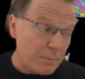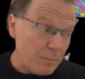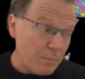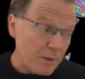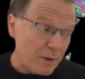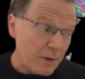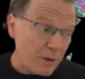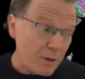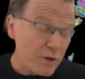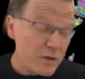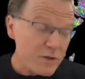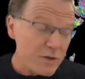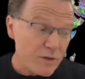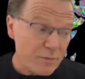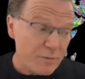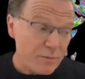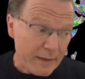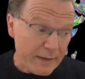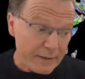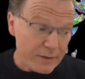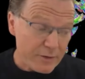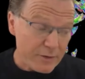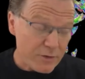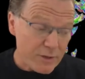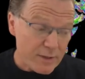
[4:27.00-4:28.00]
because of my
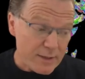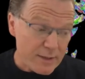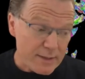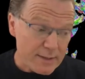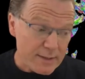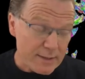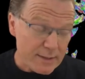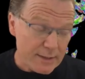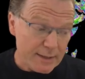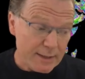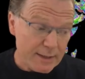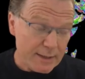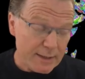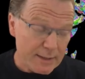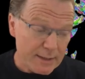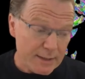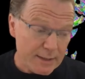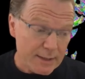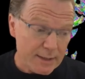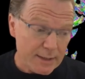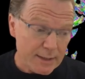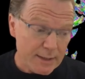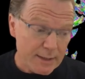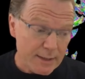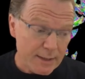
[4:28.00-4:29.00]
interest
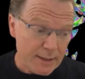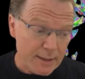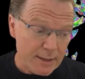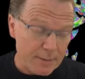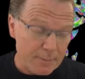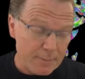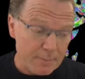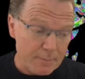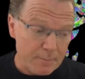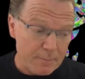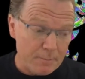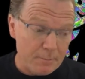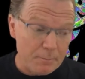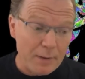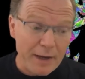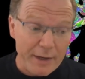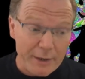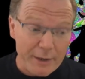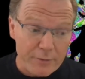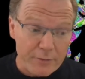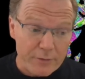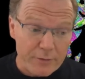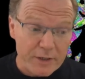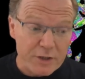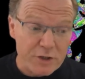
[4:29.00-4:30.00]
in
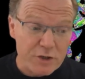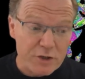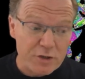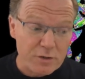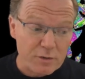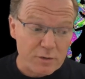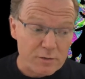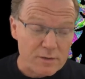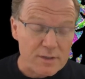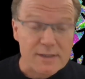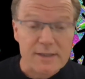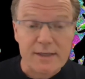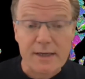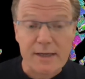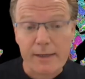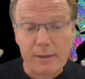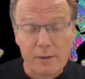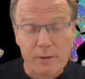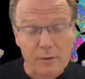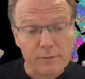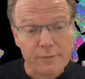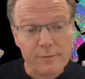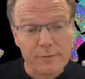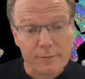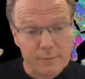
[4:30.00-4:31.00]
bioregional
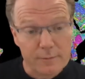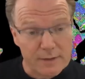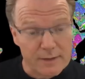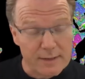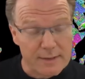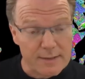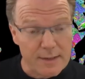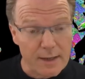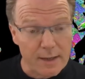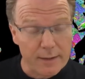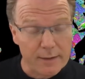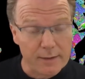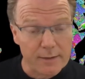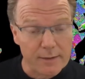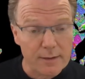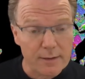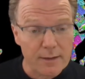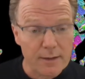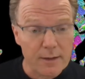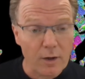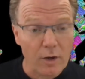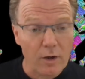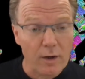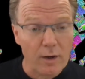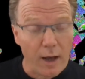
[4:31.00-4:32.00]
scale of
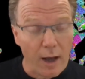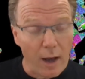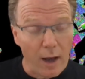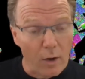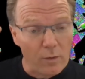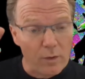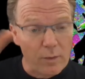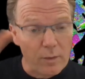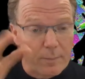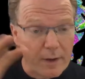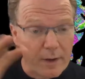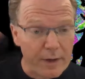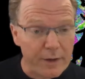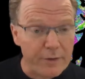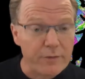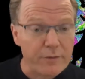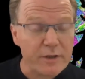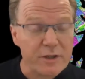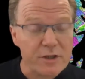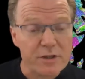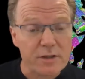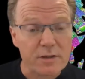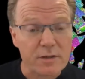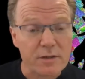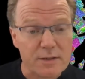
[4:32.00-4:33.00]
design, how the
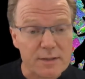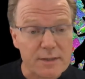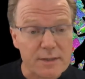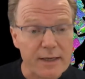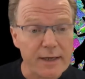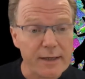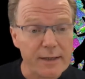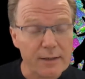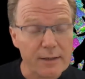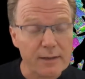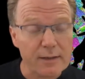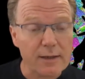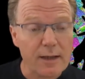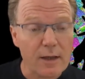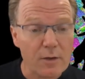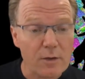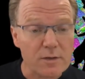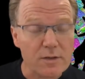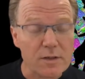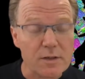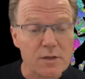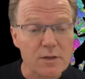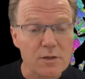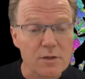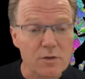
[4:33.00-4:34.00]
bioregional scale
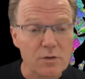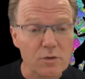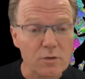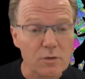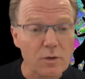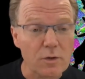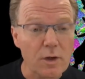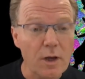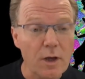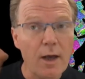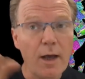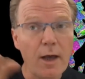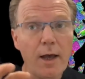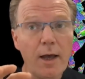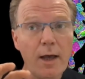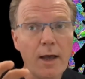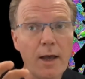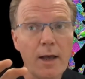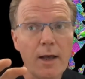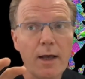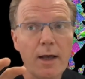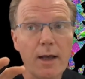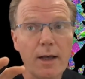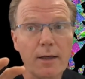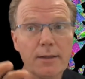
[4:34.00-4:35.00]
allows us to
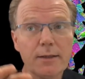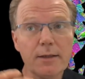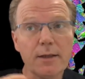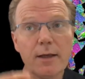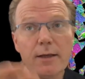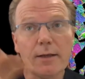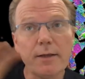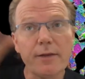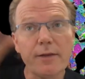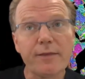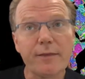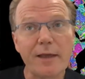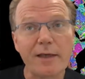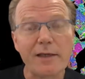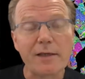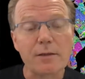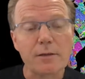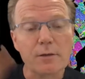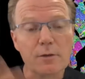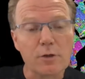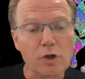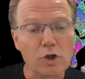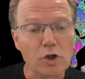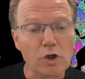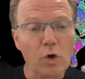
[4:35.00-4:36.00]

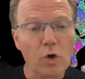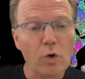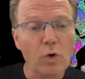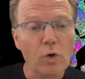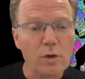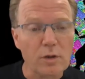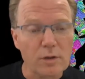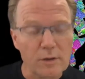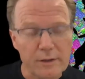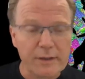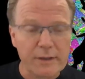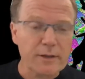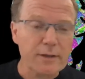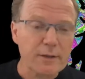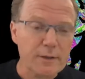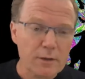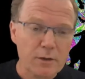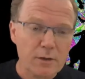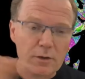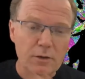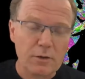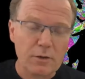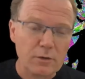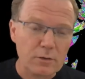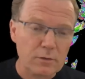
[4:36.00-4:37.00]
think locally
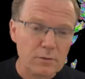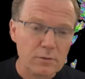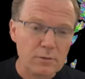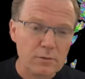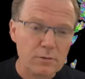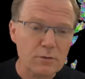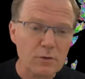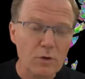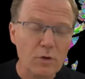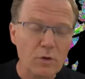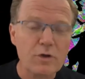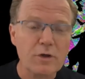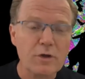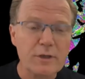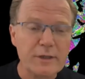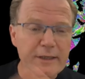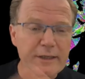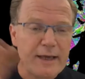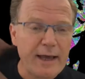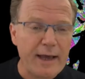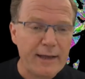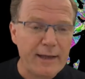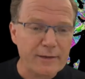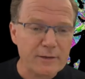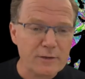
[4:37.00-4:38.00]

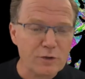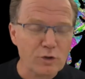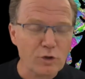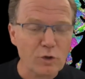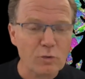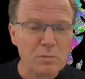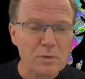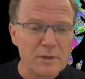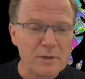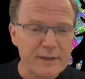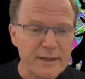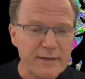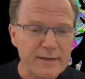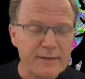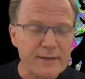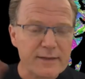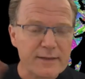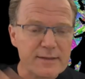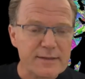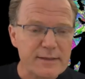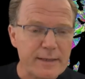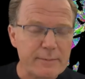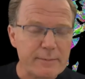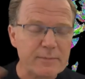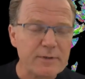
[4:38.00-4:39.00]
and globally at the
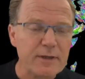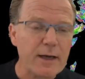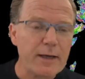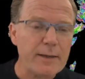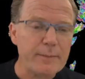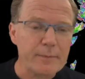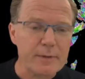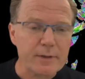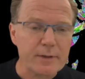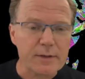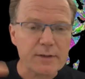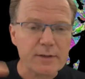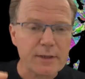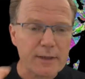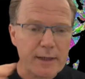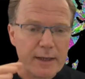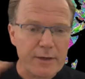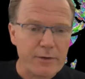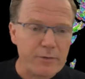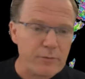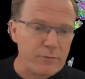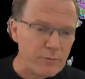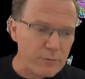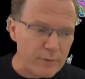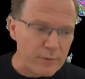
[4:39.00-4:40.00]
same time,
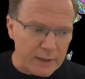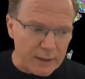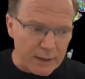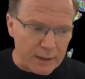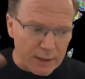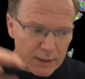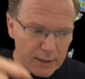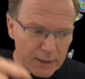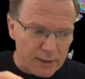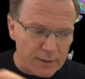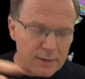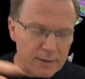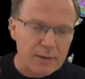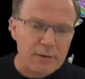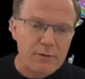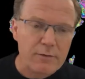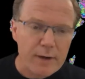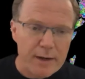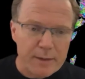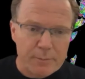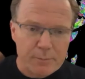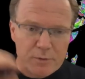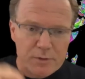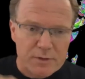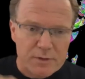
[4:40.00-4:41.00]
and
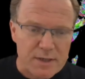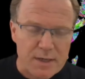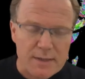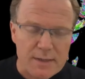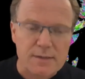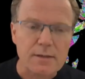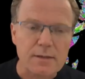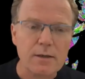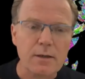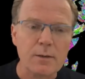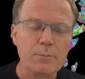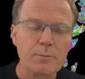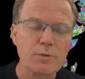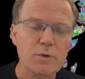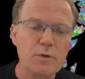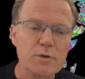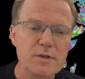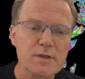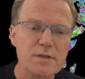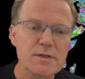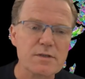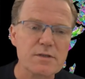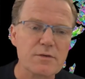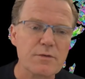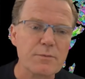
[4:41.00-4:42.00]
reintegrate
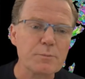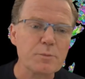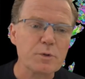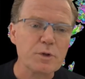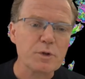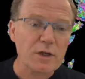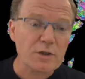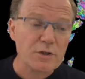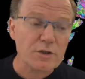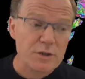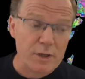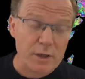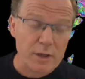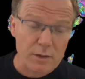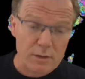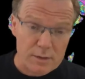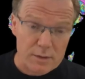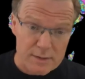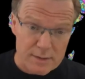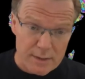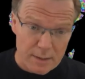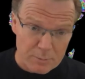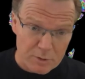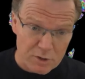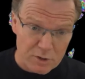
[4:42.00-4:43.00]
processes of production and
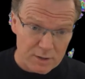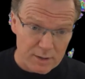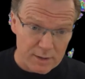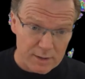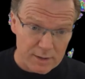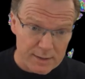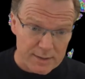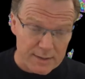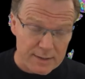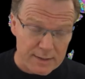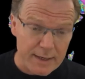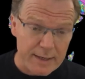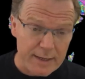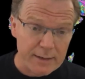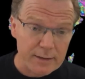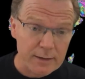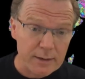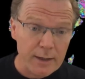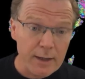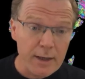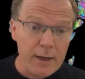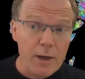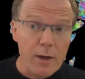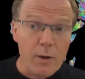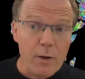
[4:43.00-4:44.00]
consumption at a scale
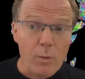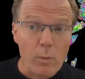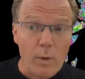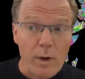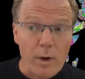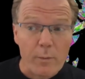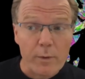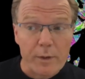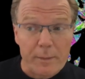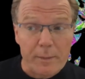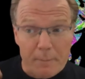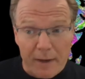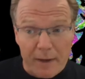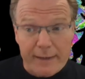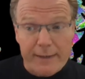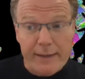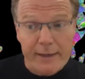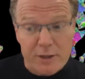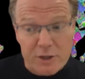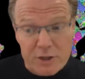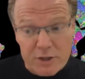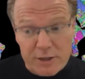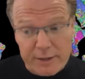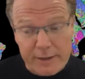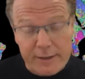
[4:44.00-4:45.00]
where we might
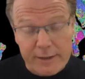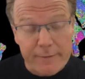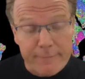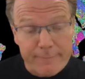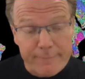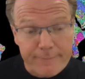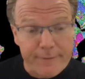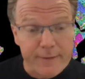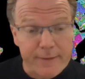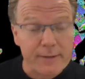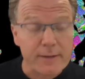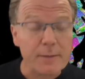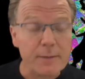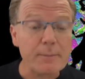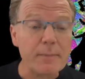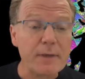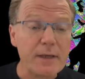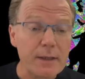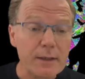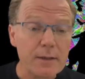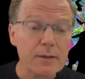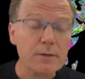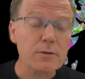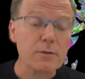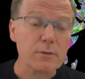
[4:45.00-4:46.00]
actually fit them
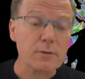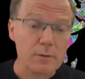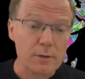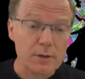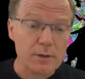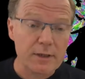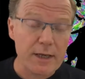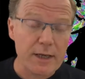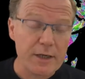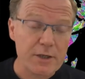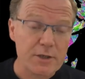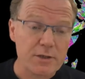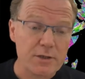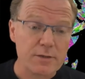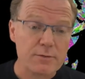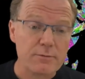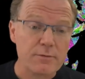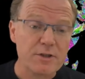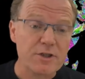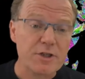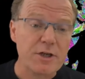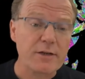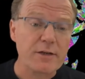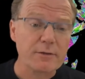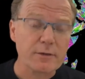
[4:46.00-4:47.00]
into nature's
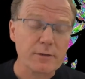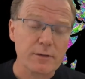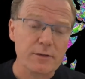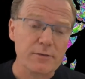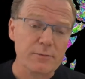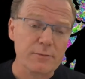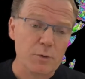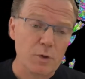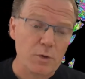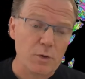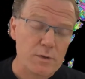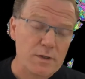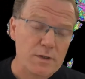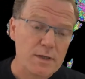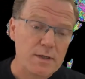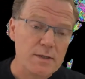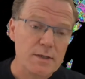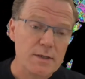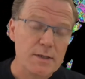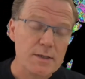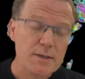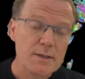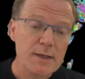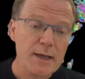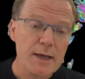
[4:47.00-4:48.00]
regenerative
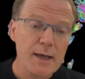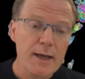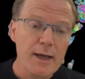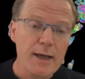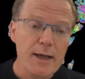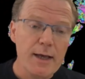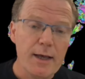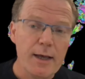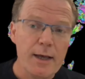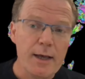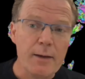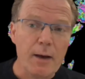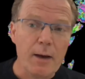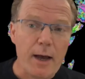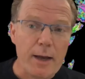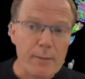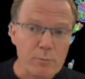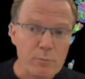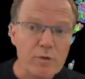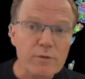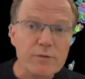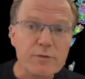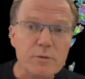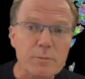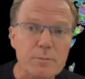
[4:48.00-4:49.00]
processes. I
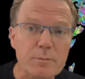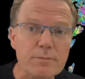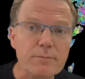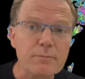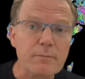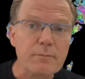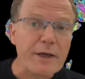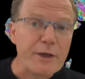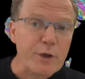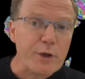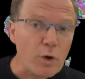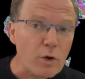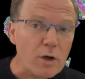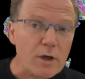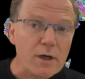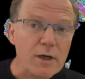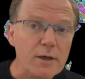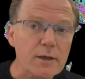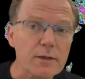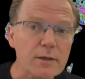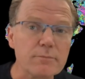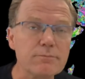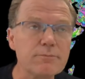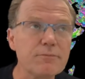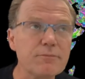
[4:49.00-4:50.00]
moved to
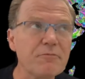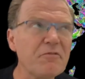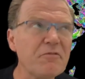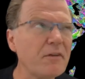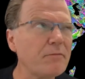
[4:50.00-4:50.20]
Mallorca